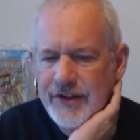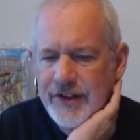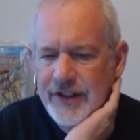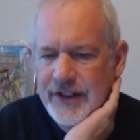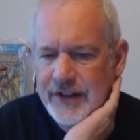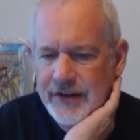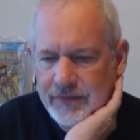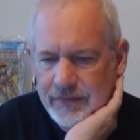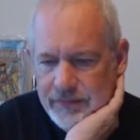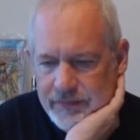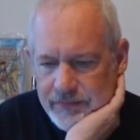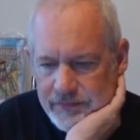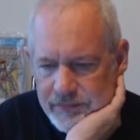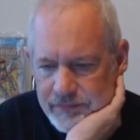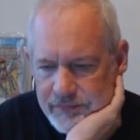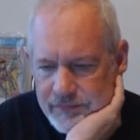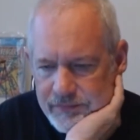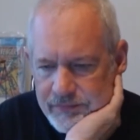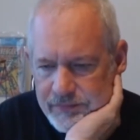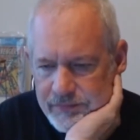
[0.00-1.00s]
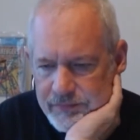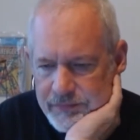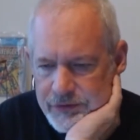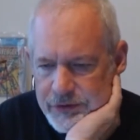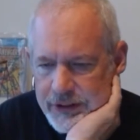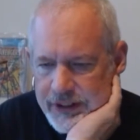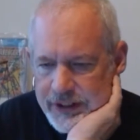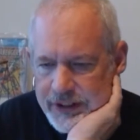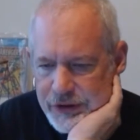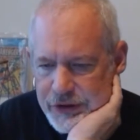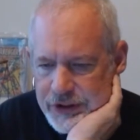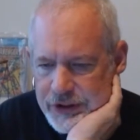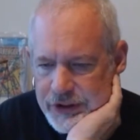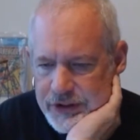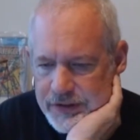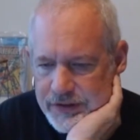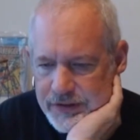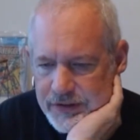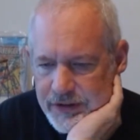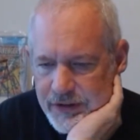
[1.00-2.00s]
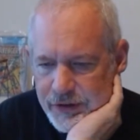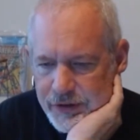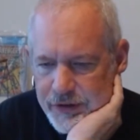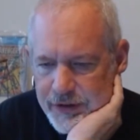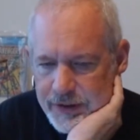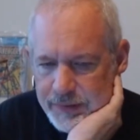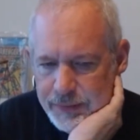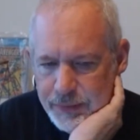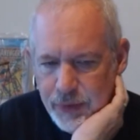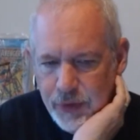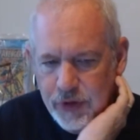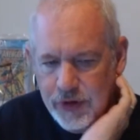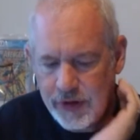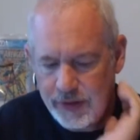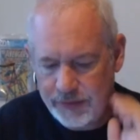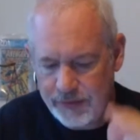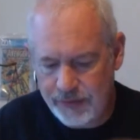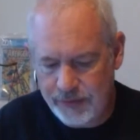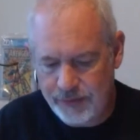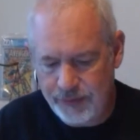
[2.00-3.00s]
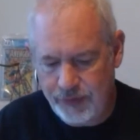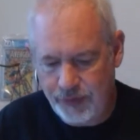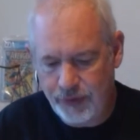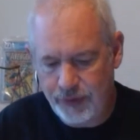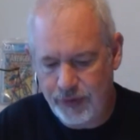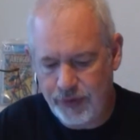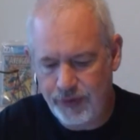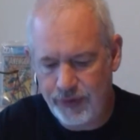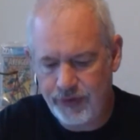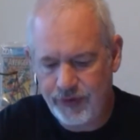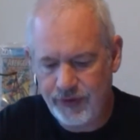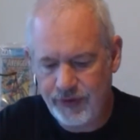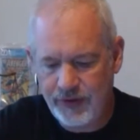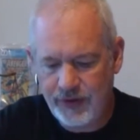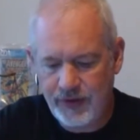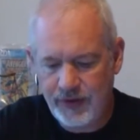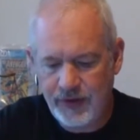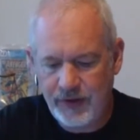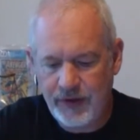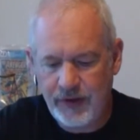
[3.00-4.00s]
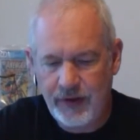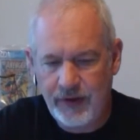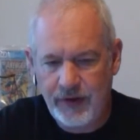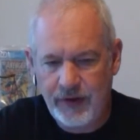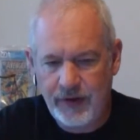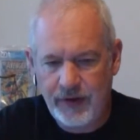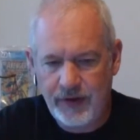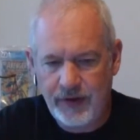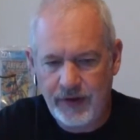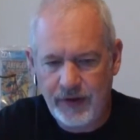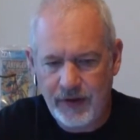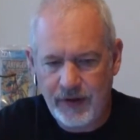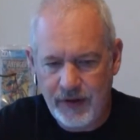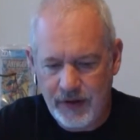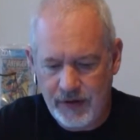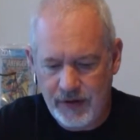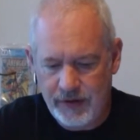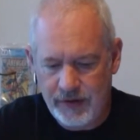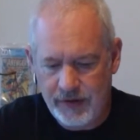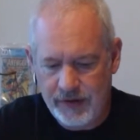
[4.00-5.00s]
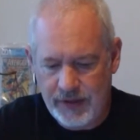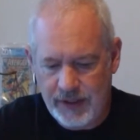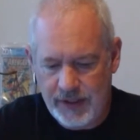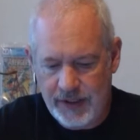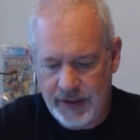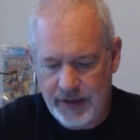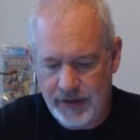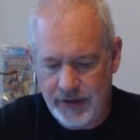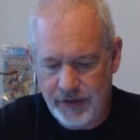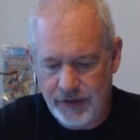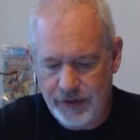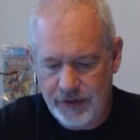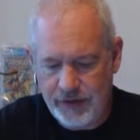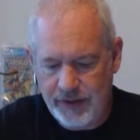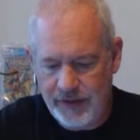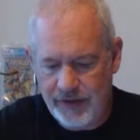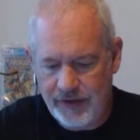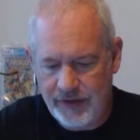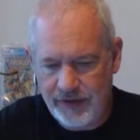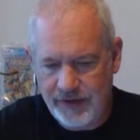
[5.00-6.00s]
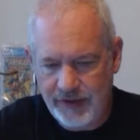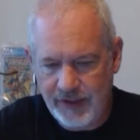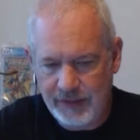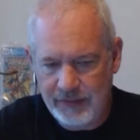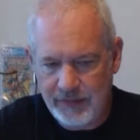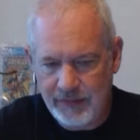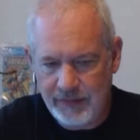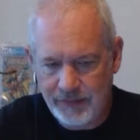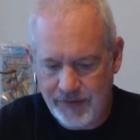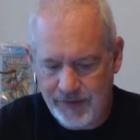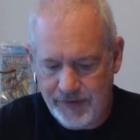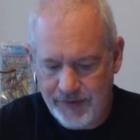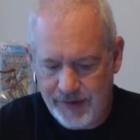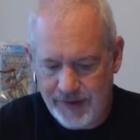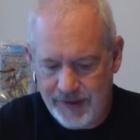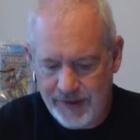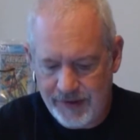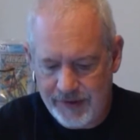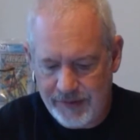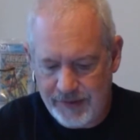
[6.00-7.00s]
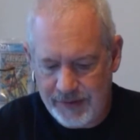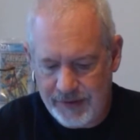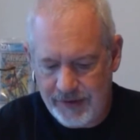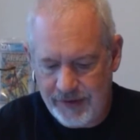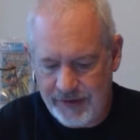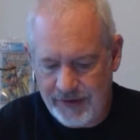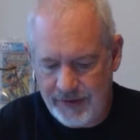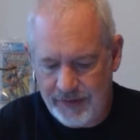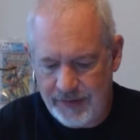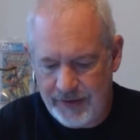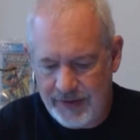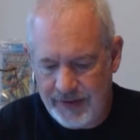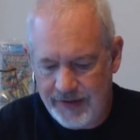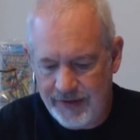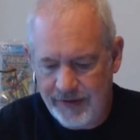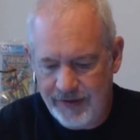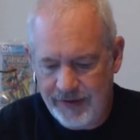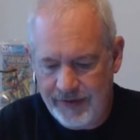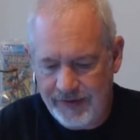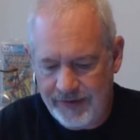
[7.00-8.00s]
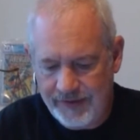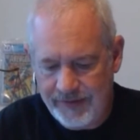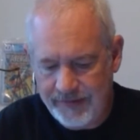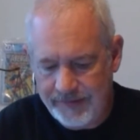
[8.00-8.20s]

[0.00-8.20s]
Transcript: seen Shang-Chi, I'll try to pull up some photos uh, to kind of illustrate some of the things, because some things,